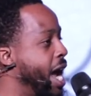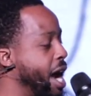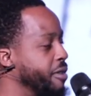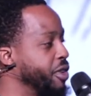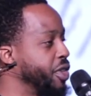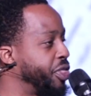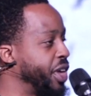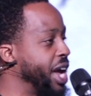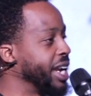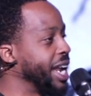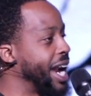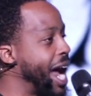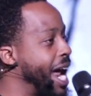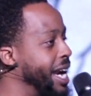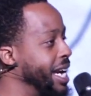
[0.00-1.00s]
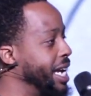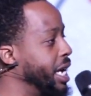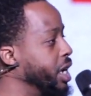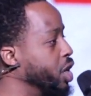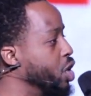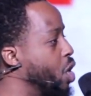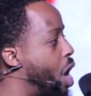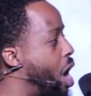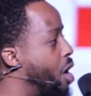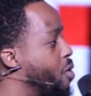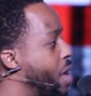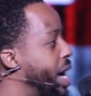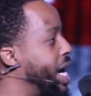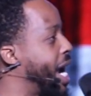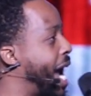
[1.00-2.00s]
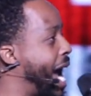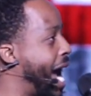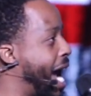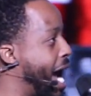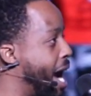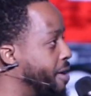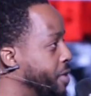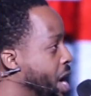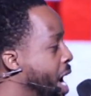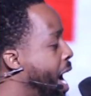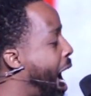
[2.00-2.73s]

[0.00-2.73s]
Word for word: Everything that I need, you already have.